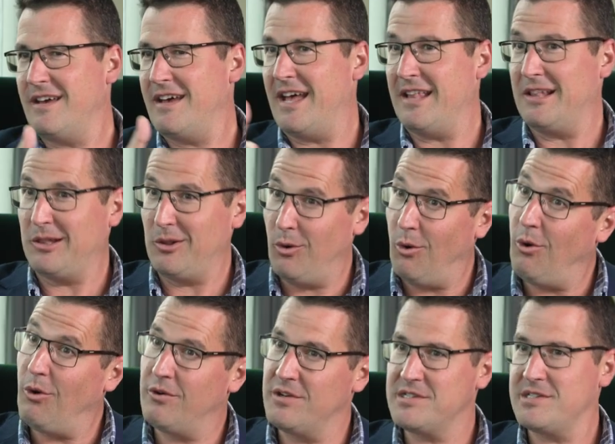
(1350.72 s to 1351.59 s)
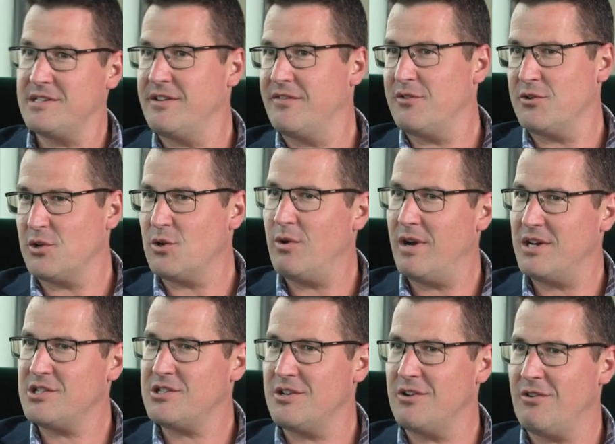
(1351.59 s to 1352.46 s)
at law is a different
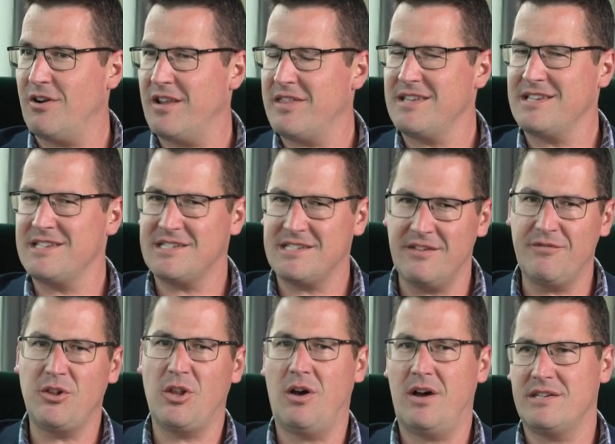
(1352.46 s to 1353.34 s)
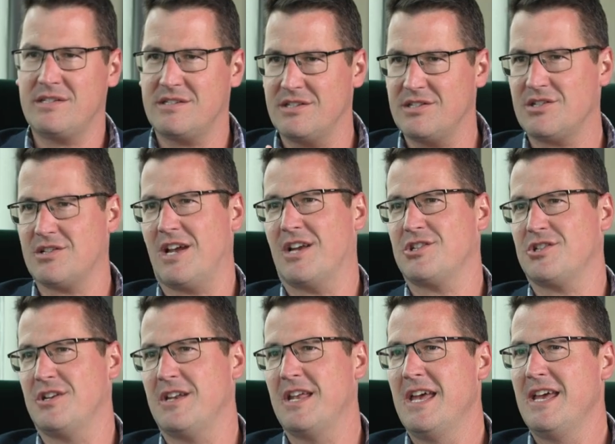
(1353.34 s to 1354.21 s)
question, right? I think civilized
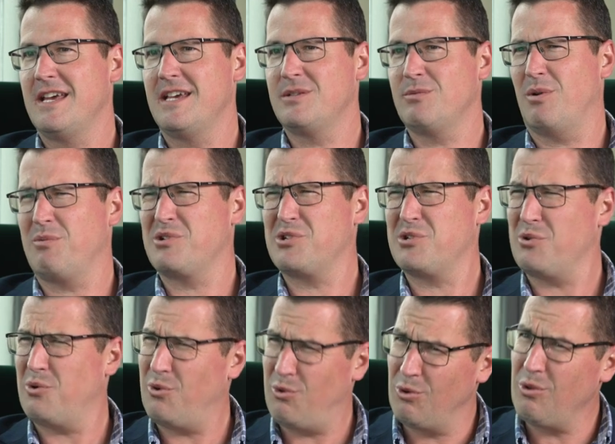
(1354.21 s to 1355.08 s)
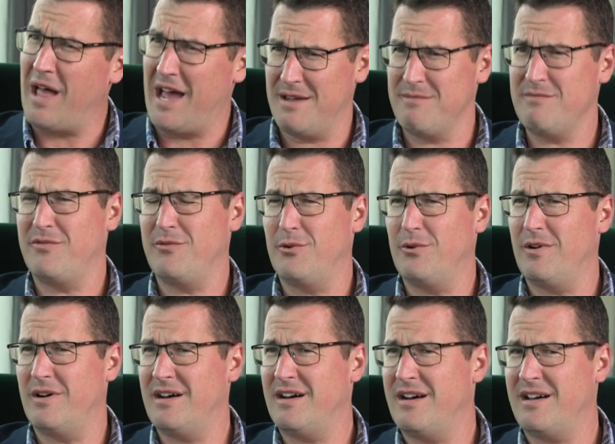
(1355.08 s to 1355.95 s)
discussion is what we should all aim
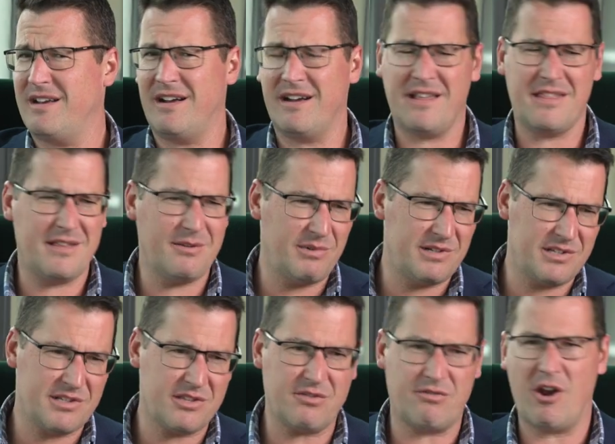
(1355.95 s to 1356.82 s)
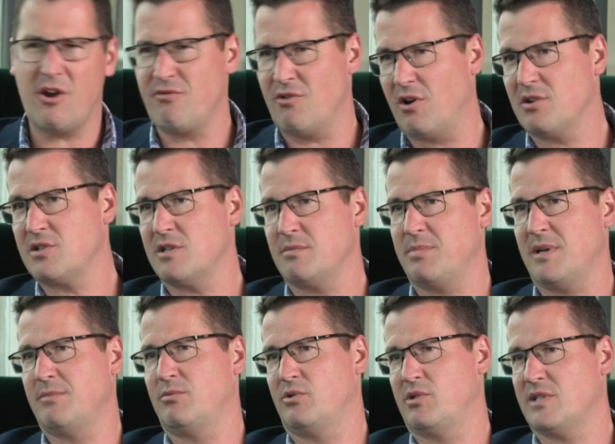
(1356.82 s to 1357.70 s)
for. I, I don't think we just throw rocks at
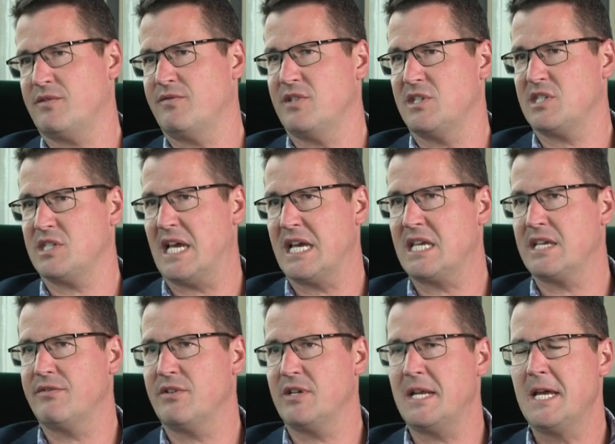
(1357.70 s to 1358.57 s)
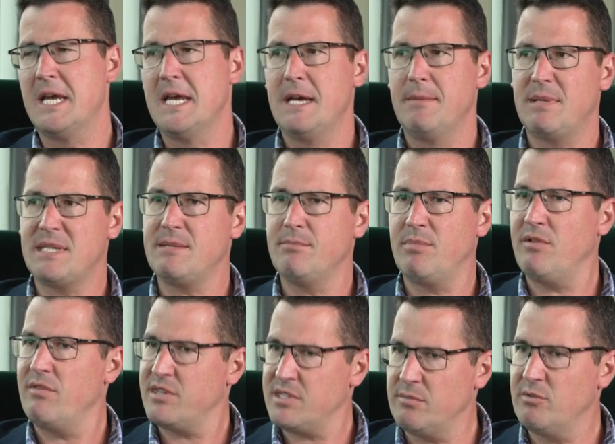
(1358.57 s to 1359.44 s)
people just for the sake of it. But,
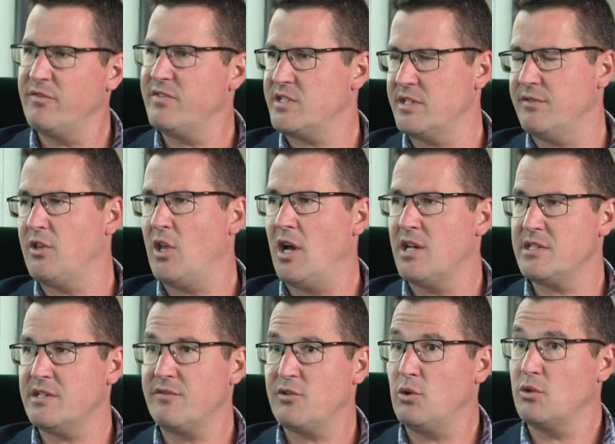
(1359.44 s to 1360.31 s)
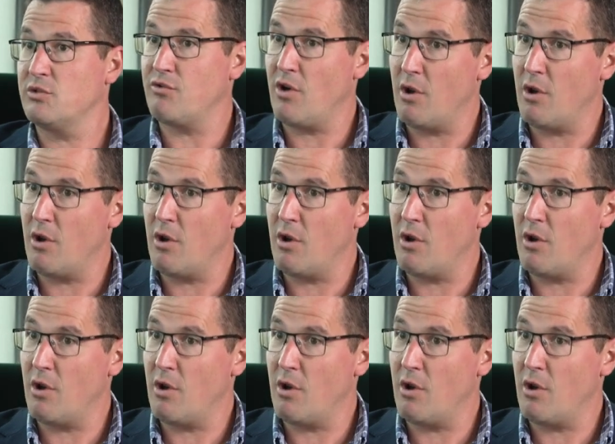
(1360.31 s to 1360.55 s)
but civilized and, of course,